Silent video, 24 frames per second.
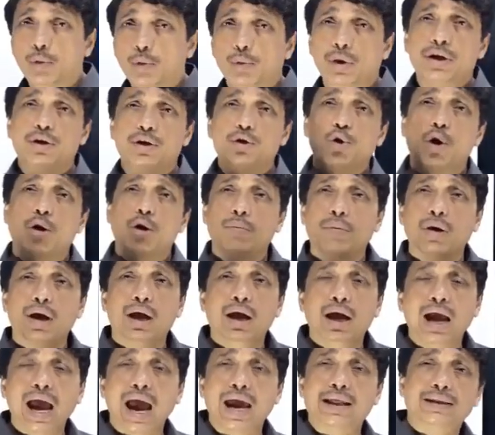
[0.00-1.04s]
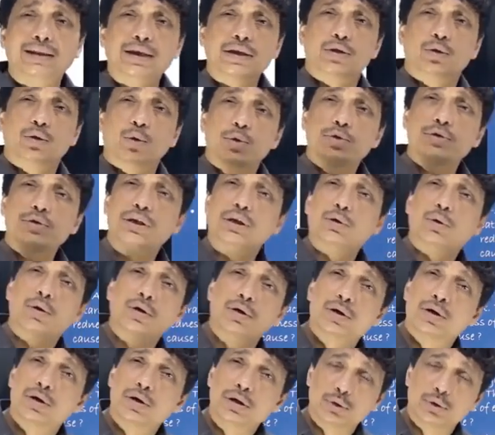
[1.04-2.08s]
where trauma and there's no
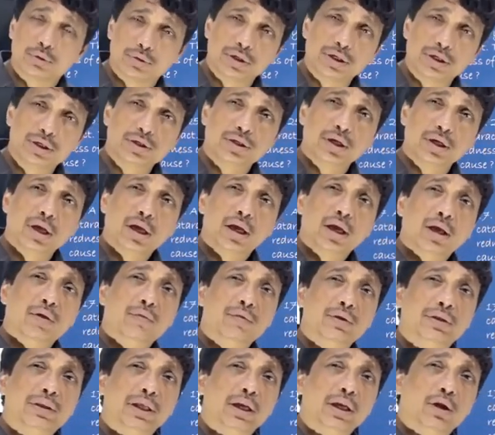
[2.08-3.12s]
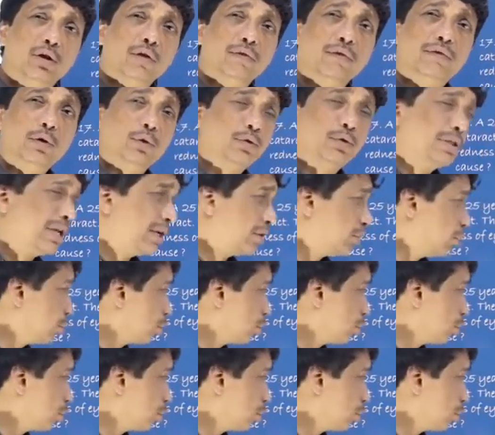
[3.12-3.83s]
steroid usage, we think of Fuchs